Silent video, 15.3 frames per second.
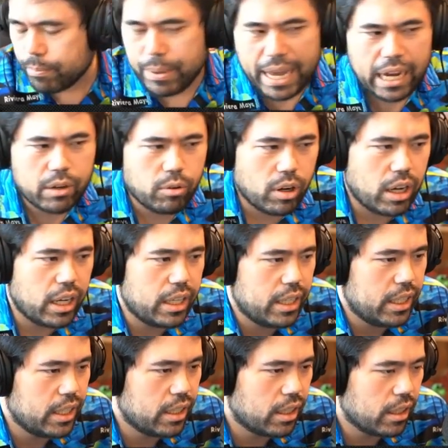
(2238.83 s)
Bacrot
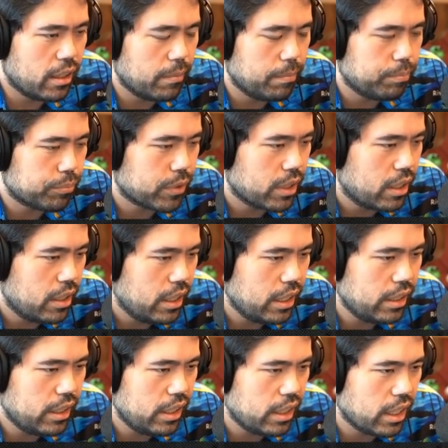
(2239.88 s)
in um in
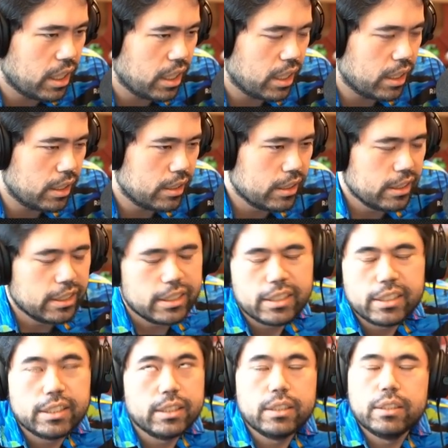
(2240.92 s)
the uh
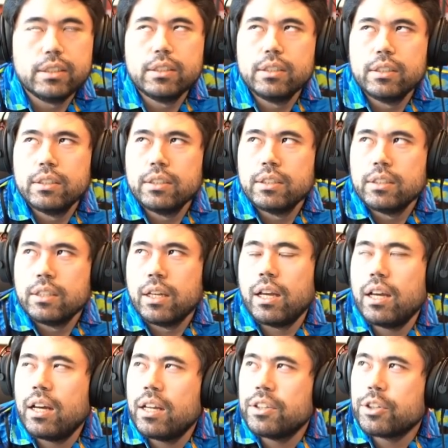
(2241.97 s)

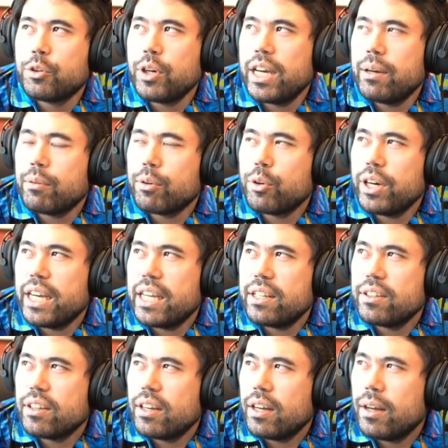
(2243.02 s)
oh, the grand grand
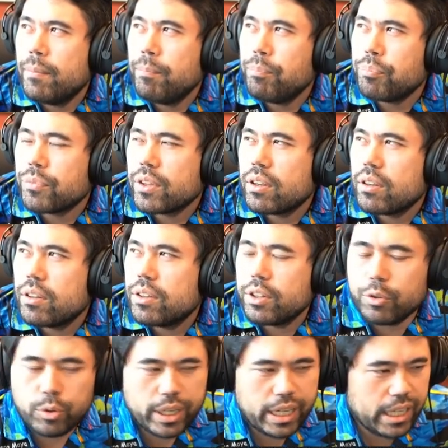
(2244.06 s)
um, the
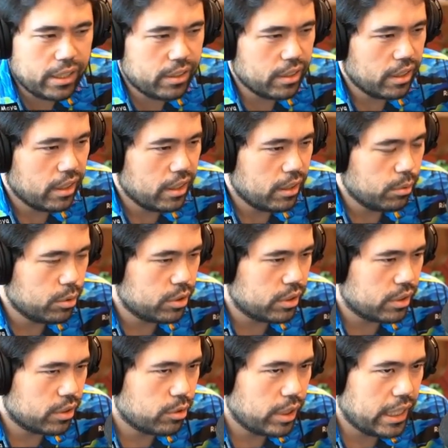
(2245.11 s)
grand uh, was it
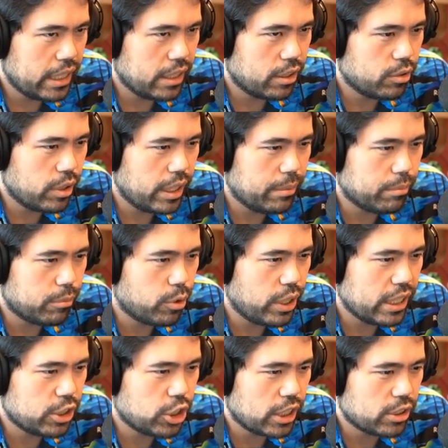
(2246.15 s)
the grand grand
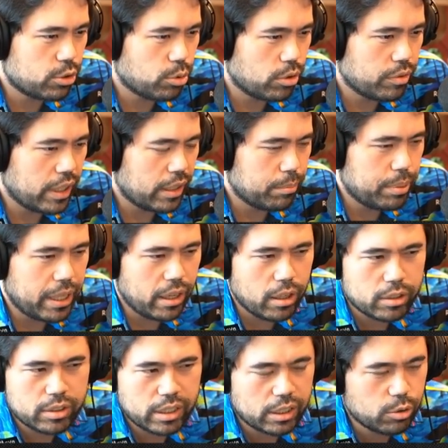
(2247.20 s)
grand chess tour event in
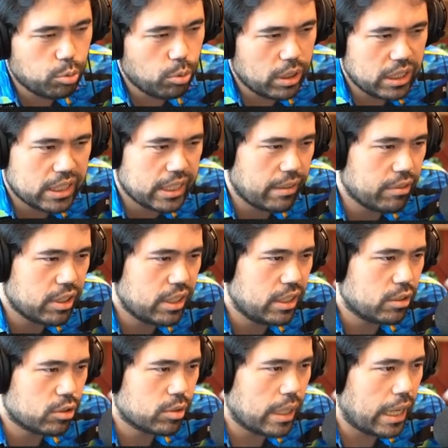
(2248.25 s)
Paris in like 2017
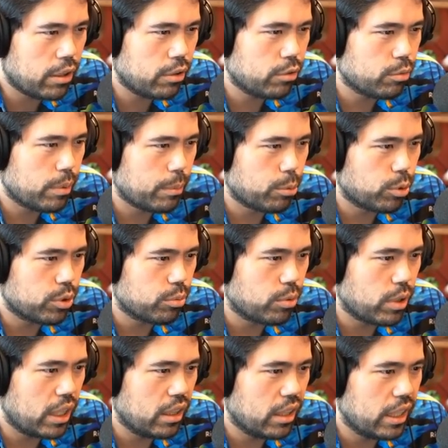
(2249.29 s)
or something. I don't even remember what the
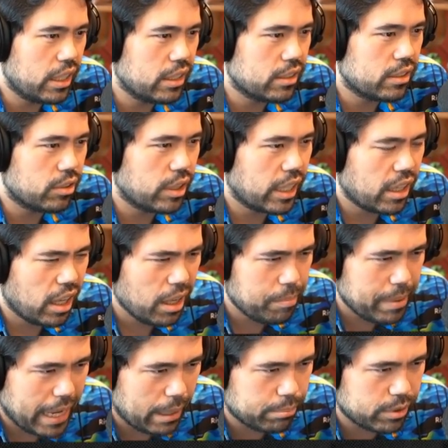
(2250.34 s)
right line is here, and I got a
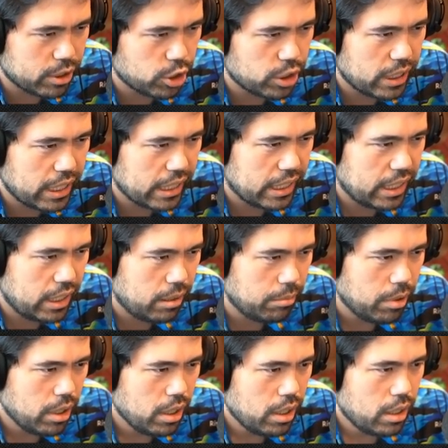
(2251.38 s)
bad position that game,
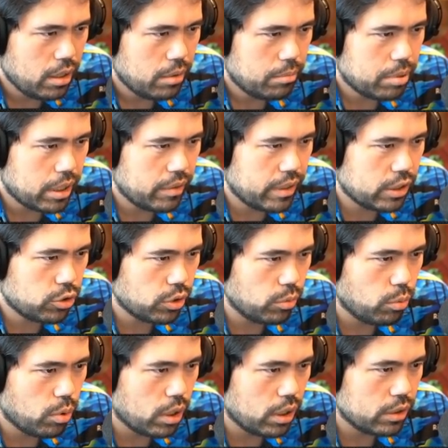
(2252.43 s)
but I eventually
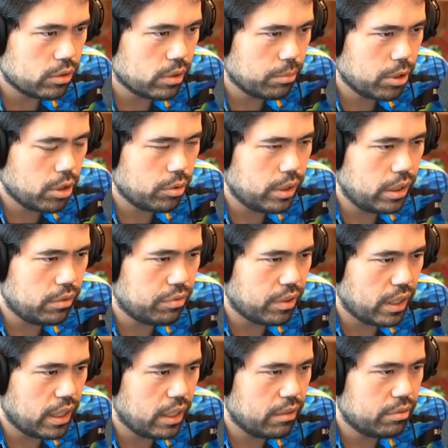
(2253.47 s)
won. So I'm gonna go
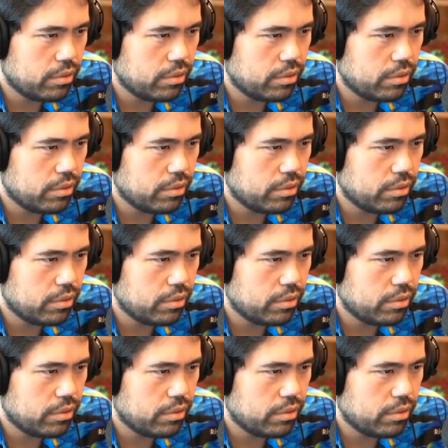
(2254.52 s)
e5,